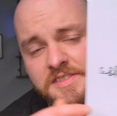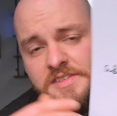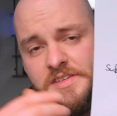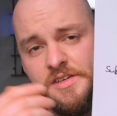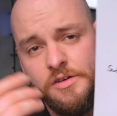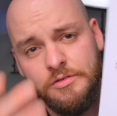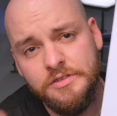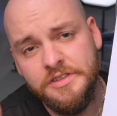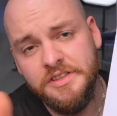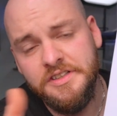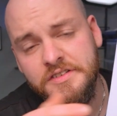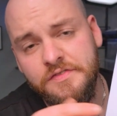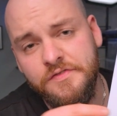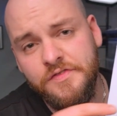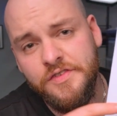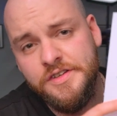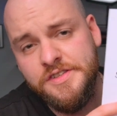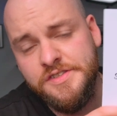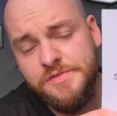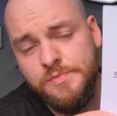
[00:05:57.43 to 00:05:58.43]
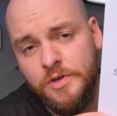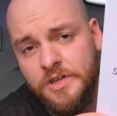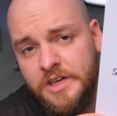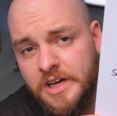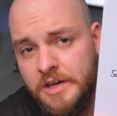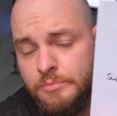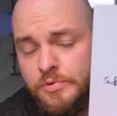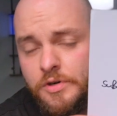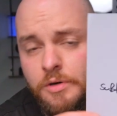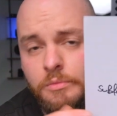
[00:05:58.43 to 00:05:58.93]
The only difference, what
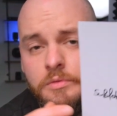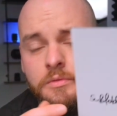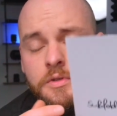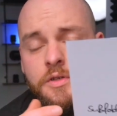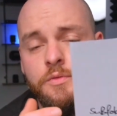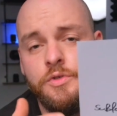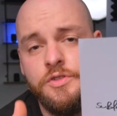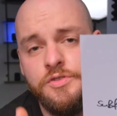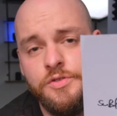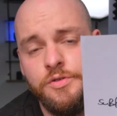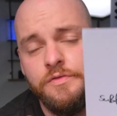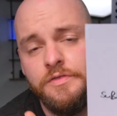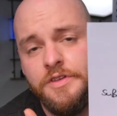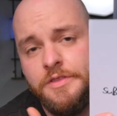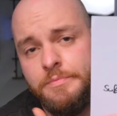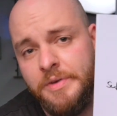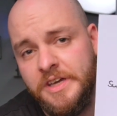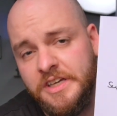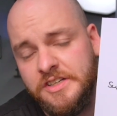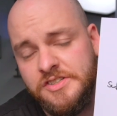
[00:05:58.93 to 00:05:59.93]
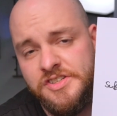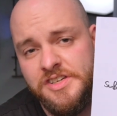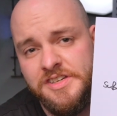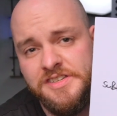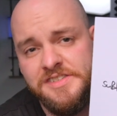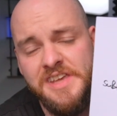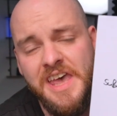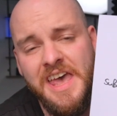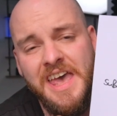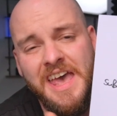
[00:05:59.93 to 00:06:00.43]
I probably would do with
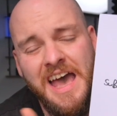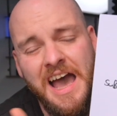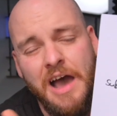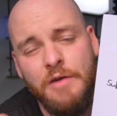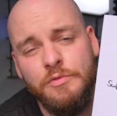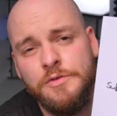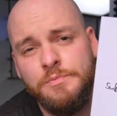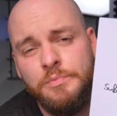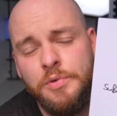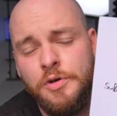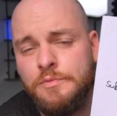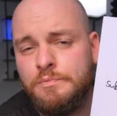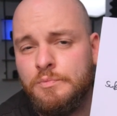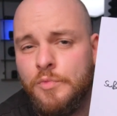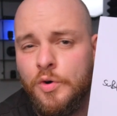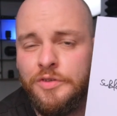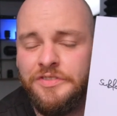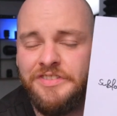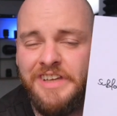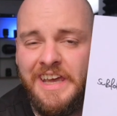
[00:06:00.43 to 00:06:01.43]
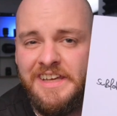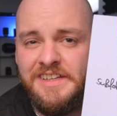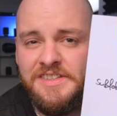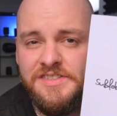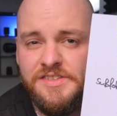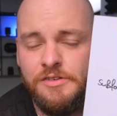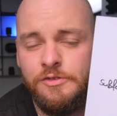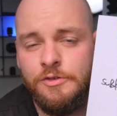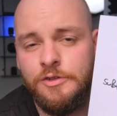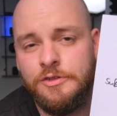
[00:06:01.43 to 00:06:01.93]
pictures, I would put more
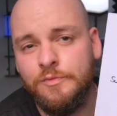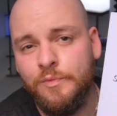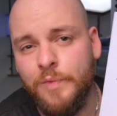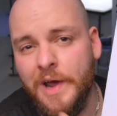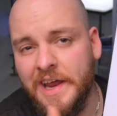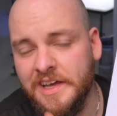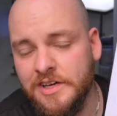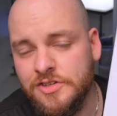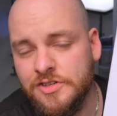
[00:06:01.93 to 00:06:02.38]
dates on when I